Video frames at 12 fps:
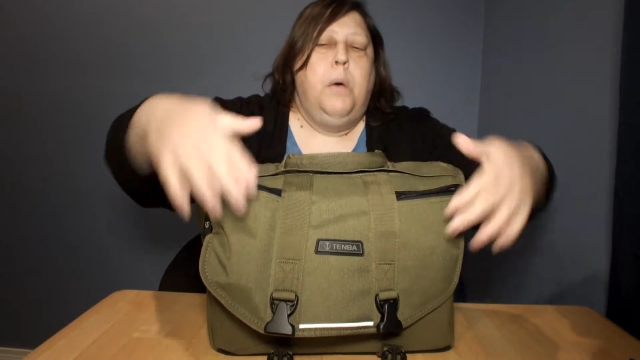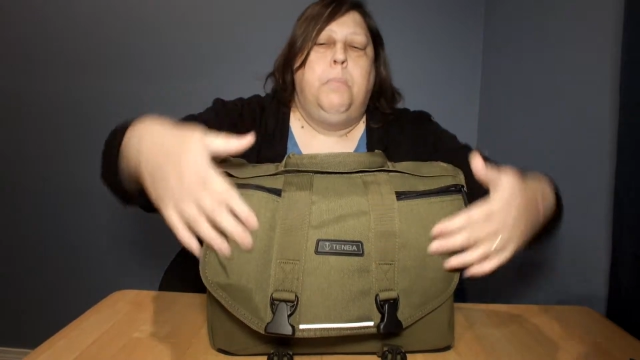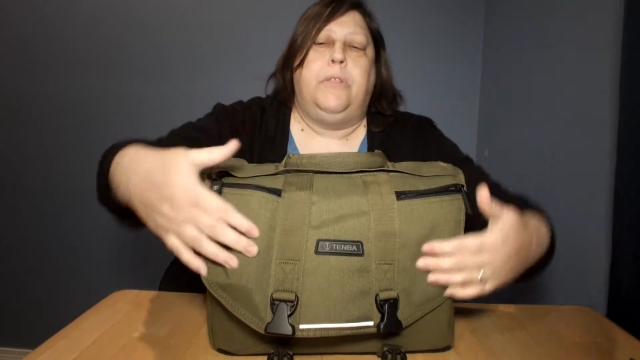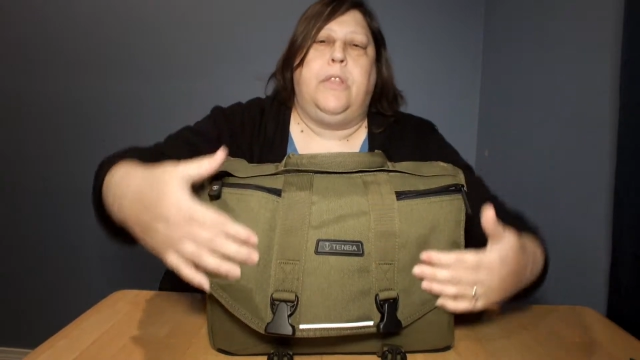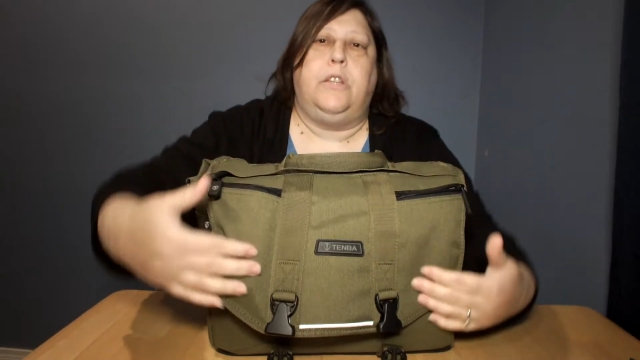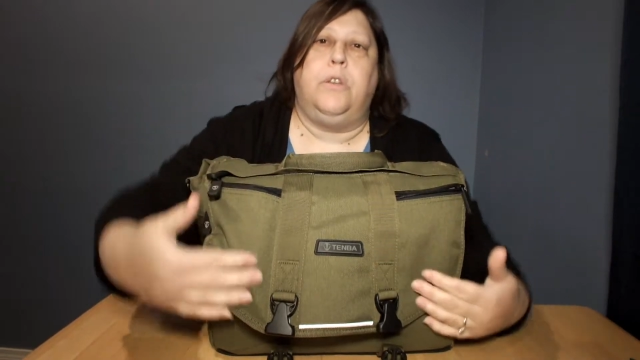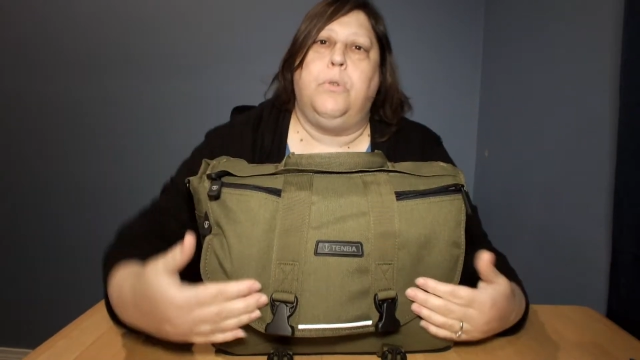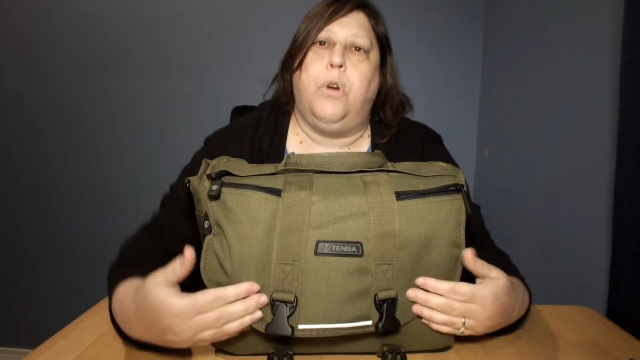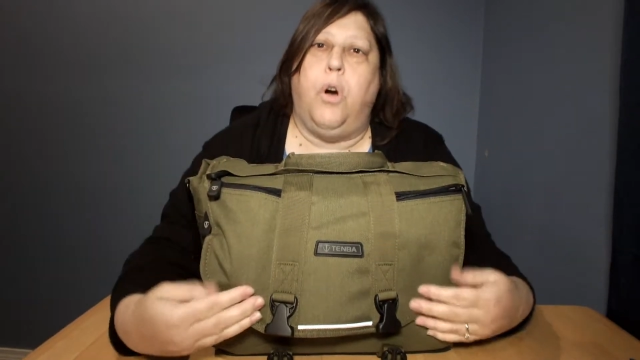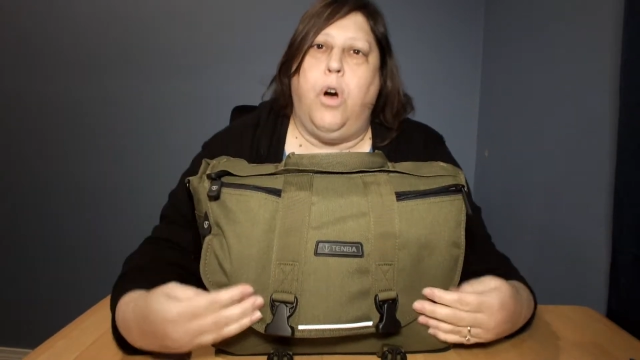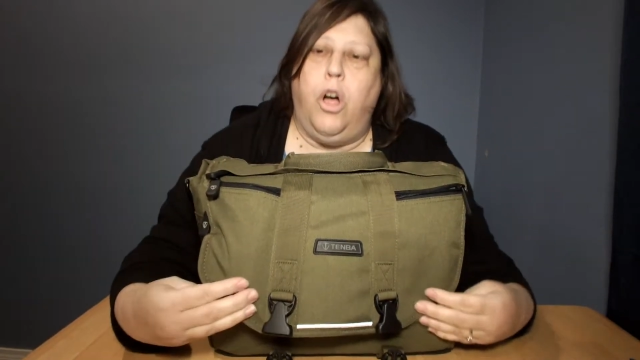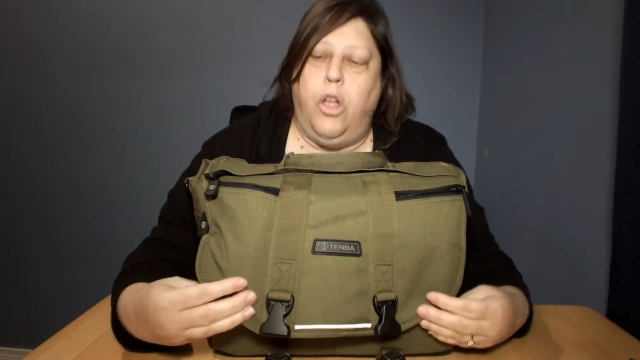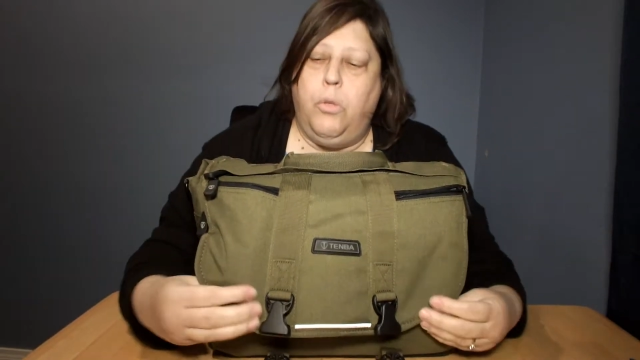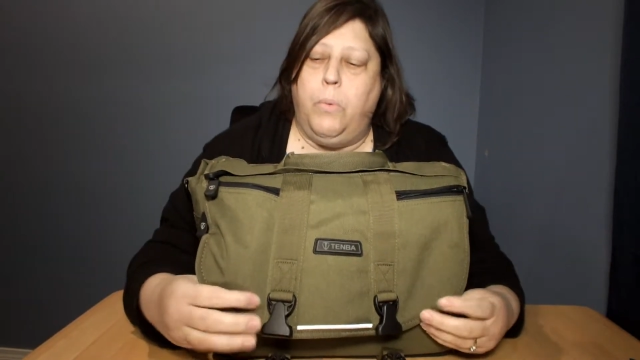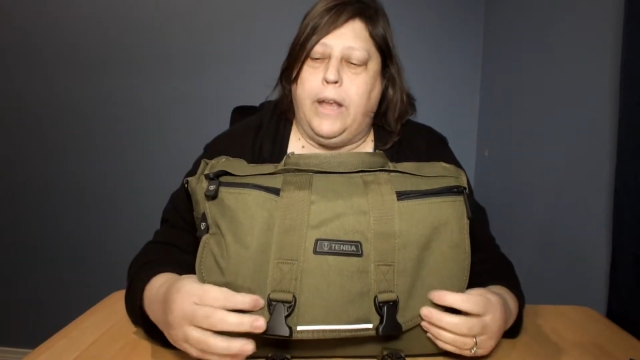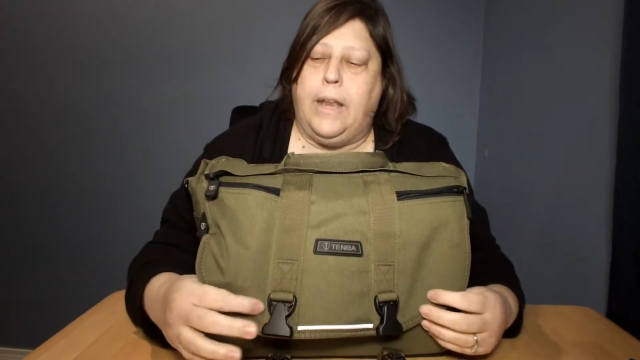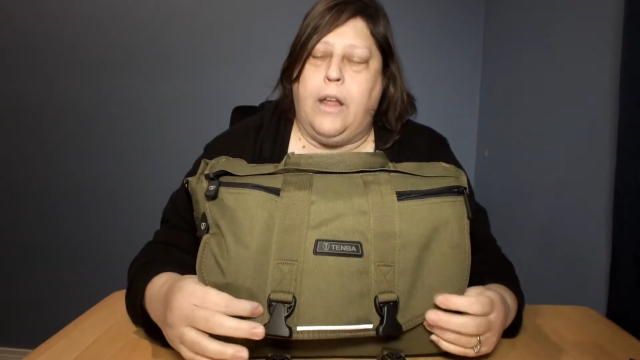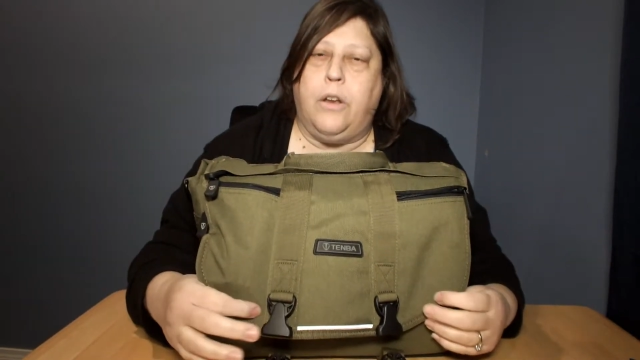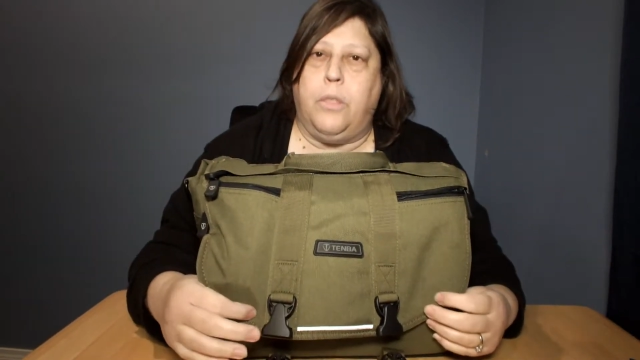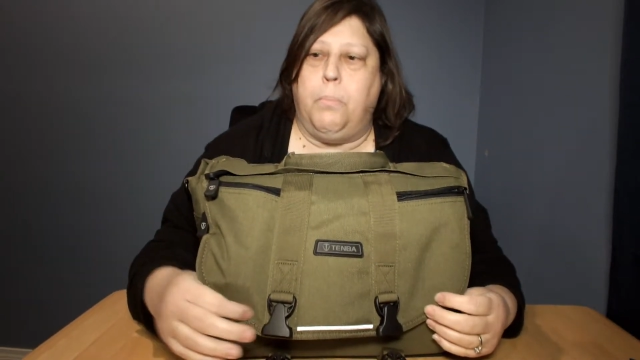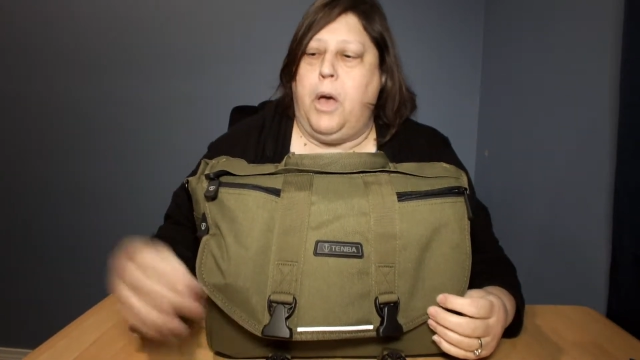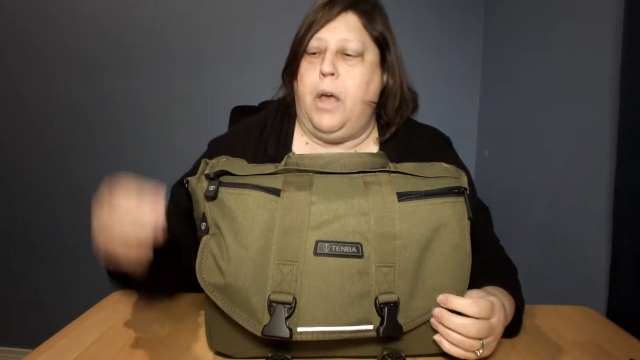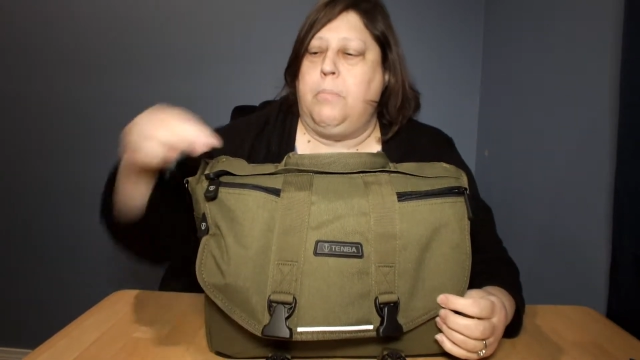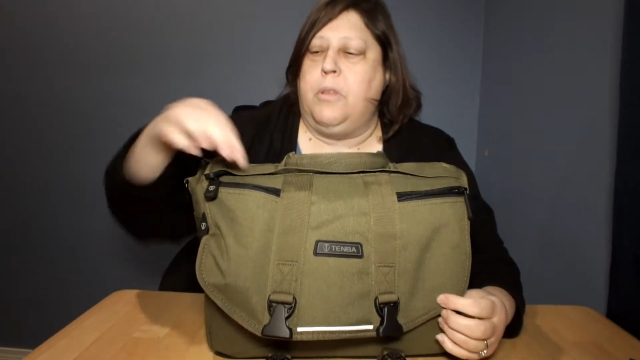but they do go all the way down to the
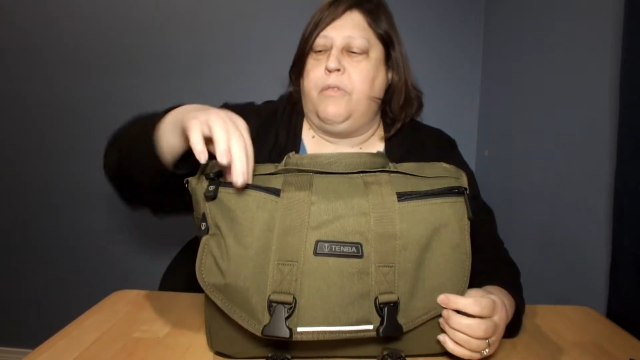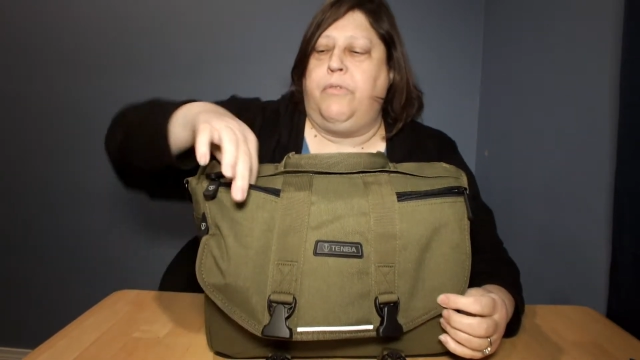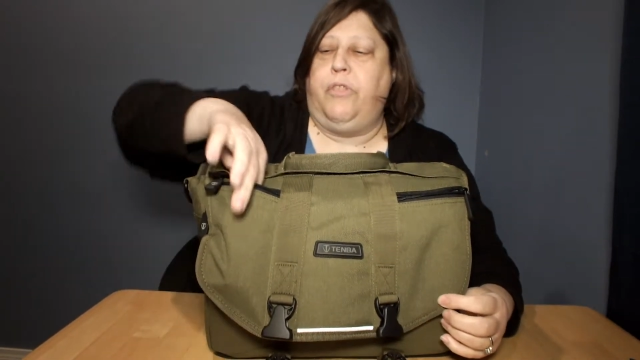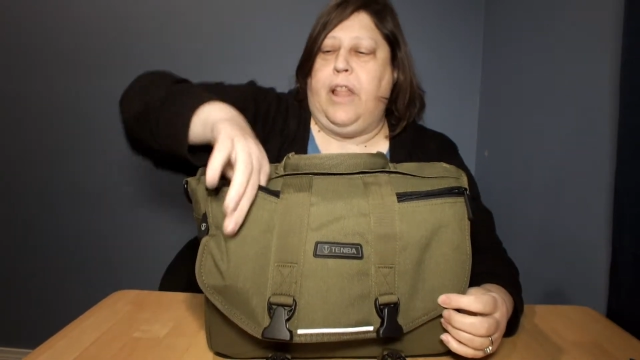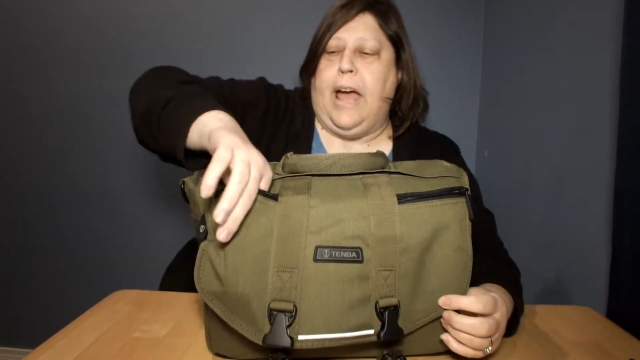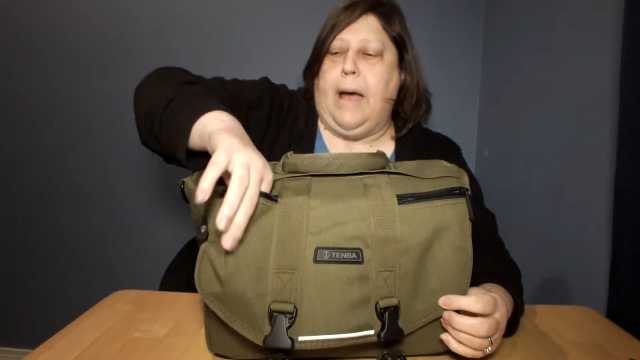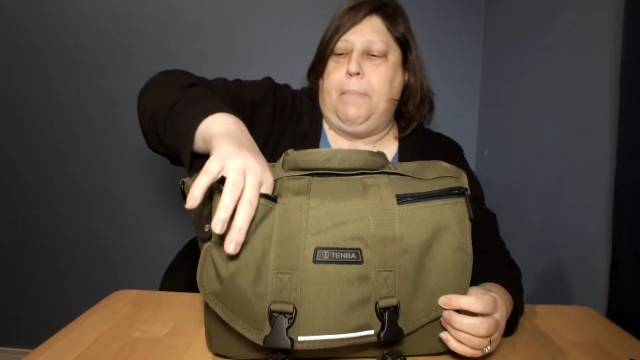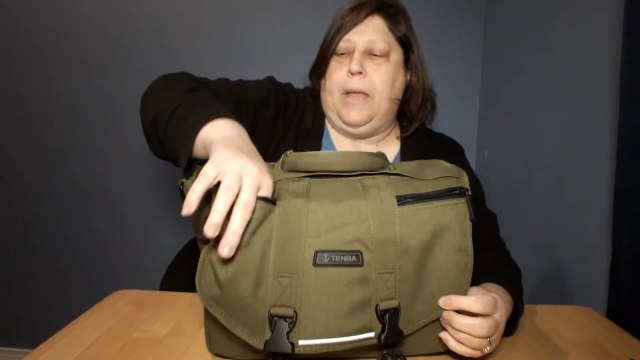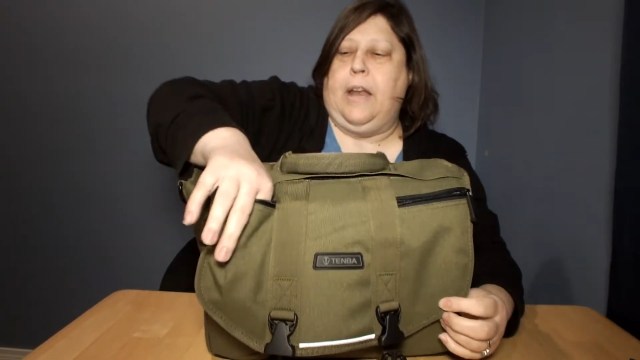bottom of the flap,